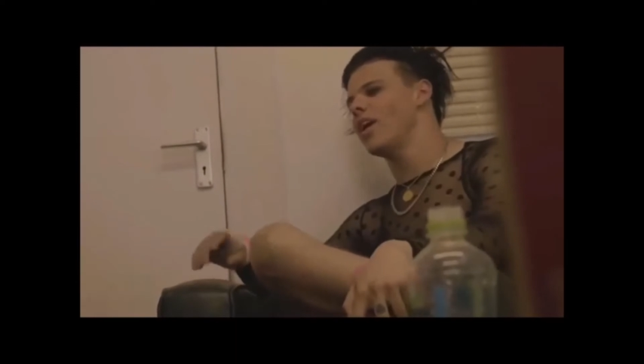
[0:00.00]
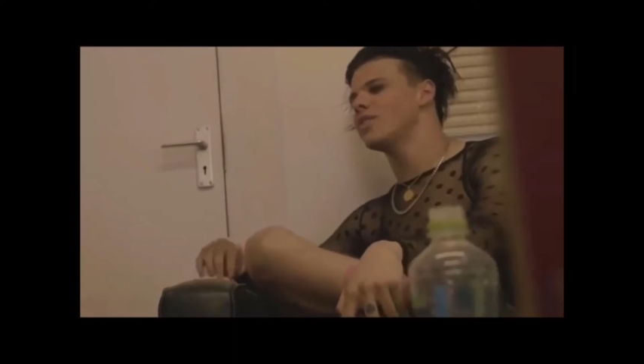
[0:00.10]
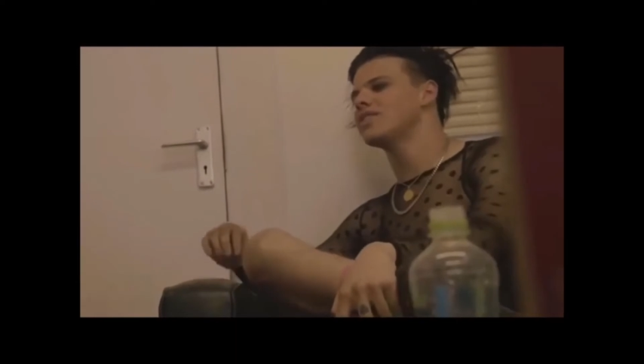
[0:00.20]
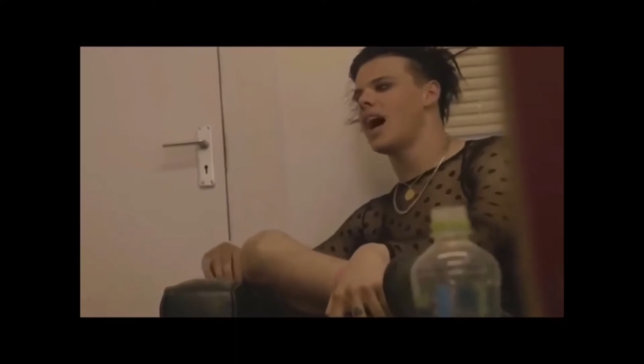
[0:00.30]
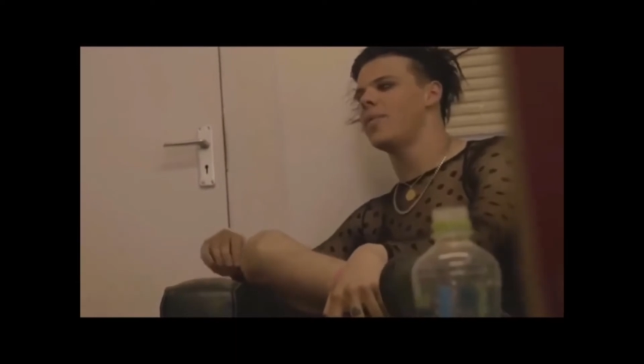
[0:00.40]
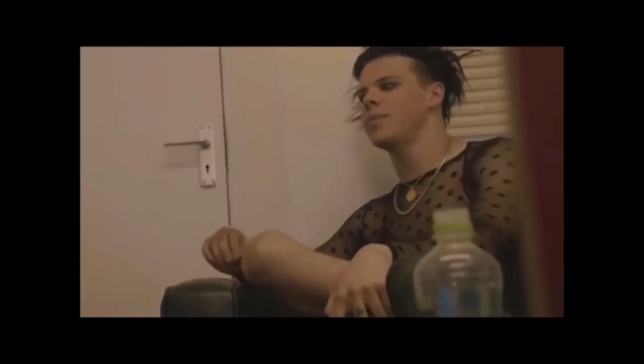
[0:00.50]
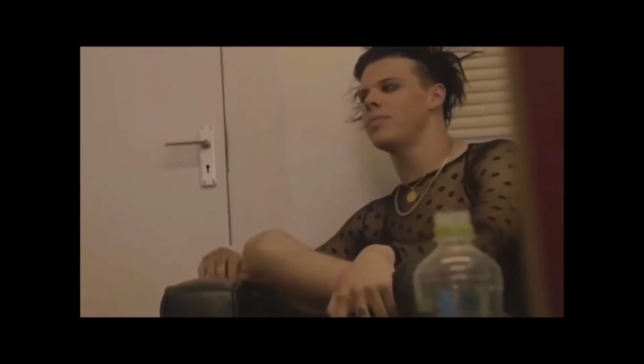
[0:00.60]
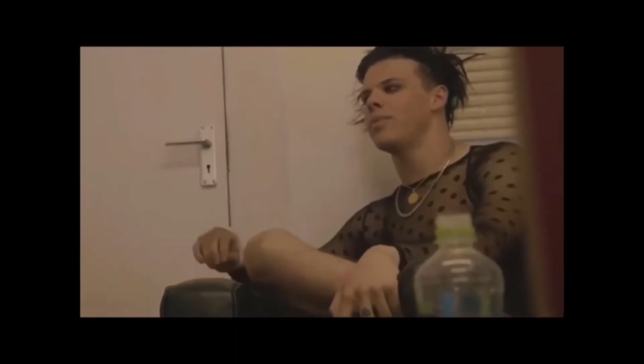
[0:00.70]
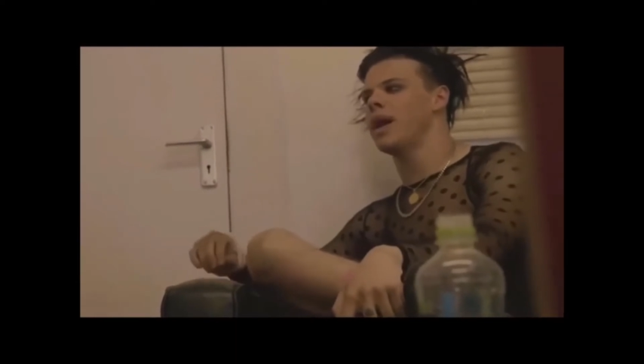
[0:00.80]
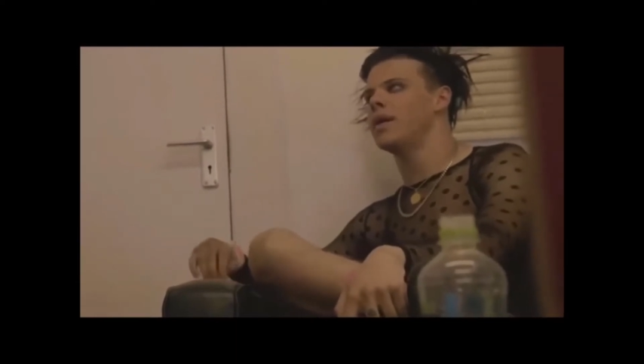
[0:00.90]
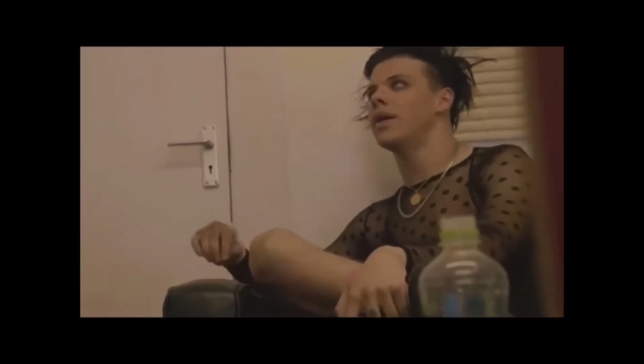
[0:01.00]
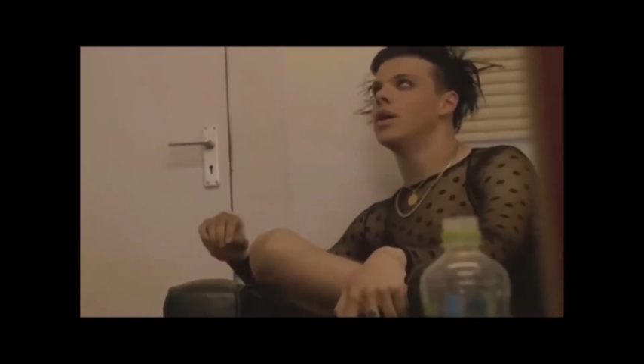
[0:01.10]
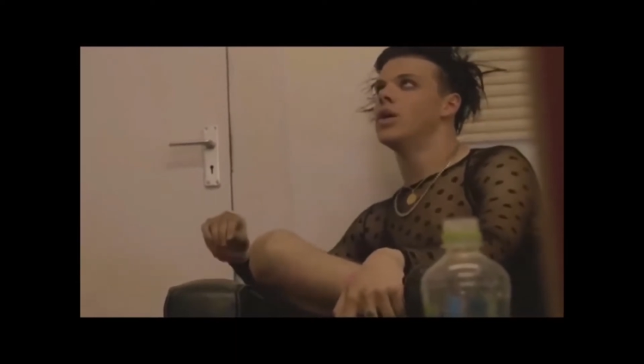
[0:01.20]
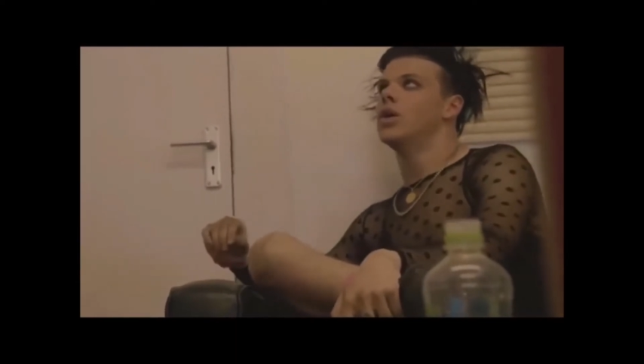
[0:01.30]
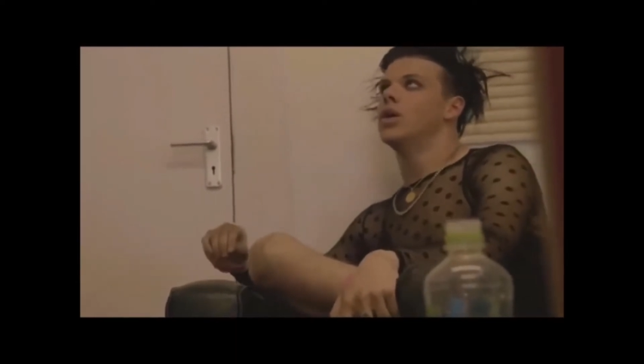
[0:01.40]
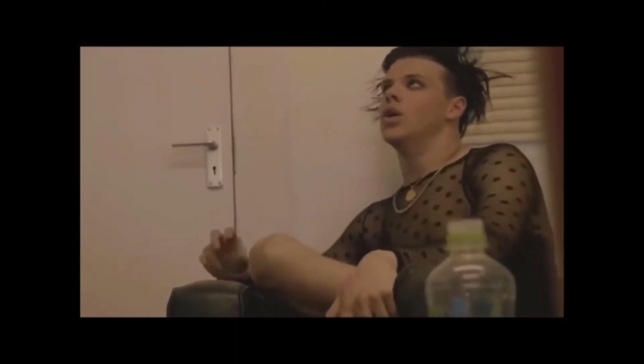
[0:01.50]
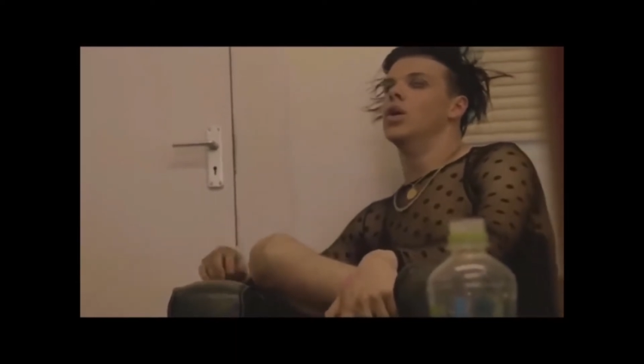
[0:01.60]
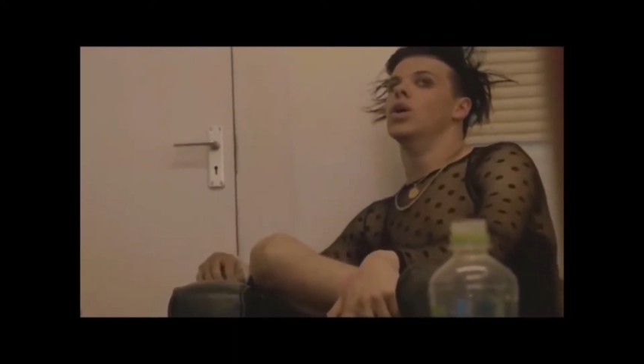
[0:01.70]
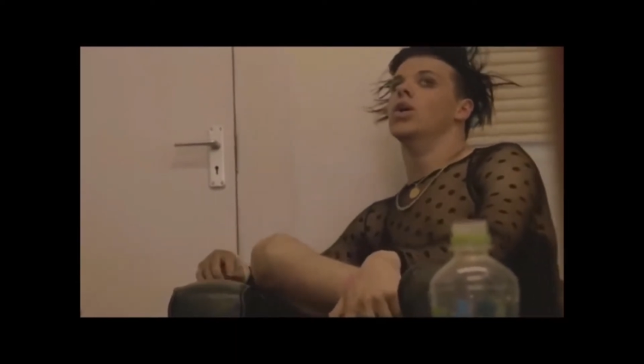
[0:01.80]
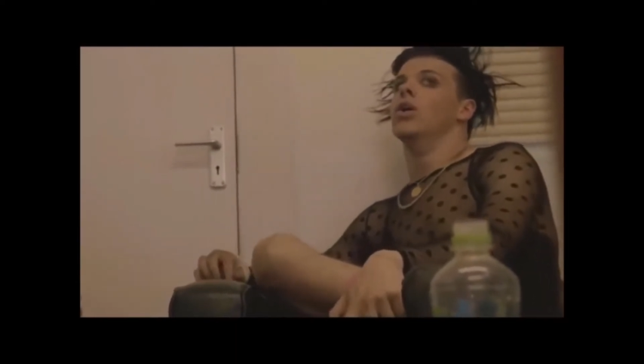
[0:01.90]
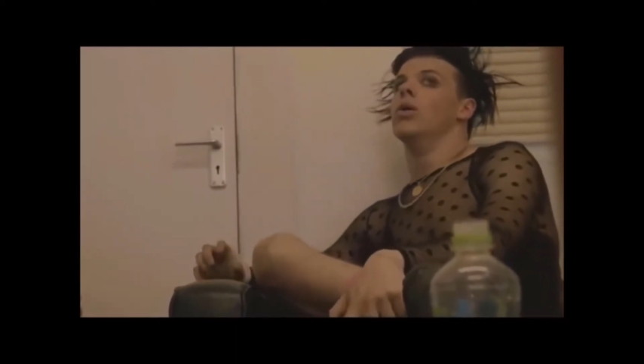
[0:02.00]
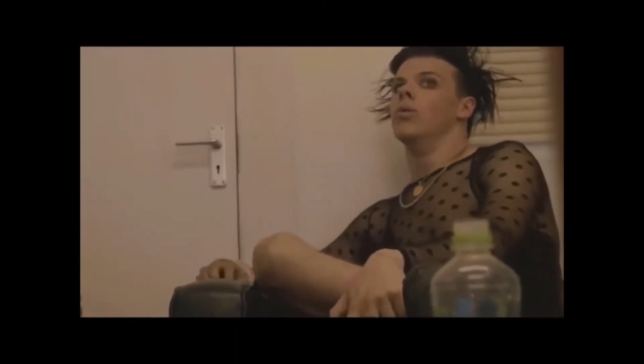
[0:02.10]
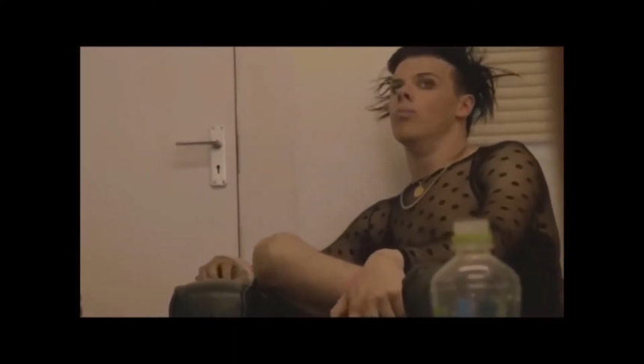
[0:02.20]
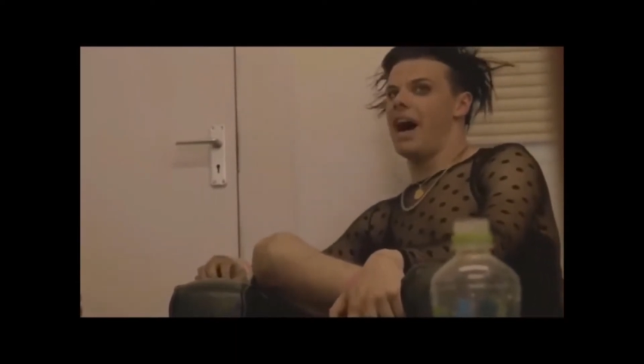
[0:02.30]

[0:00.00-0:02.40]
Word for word: time in, in my